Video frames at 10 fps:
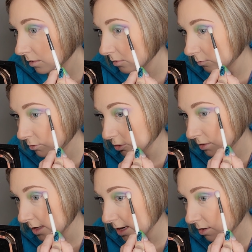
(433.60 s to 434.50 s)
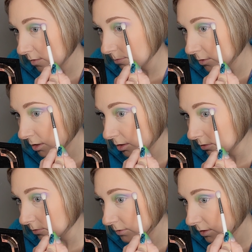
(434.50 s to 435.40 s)
Which now I'm going to
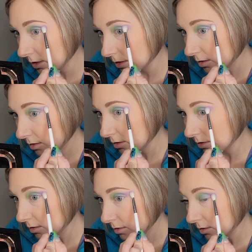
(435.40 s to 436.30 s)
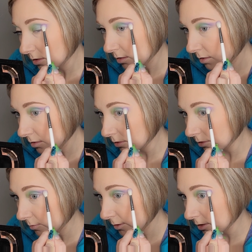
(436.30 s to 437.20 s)
use like a
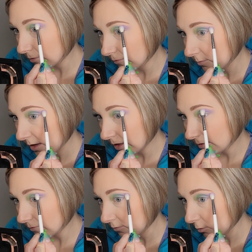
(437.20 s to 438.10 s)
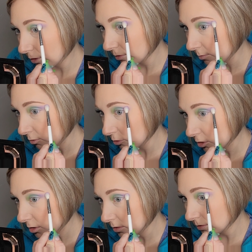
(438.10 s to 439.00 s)
little bit of back and forth
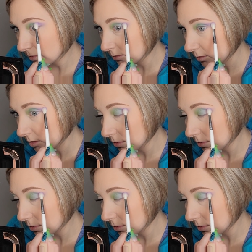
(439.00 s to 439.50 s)
motions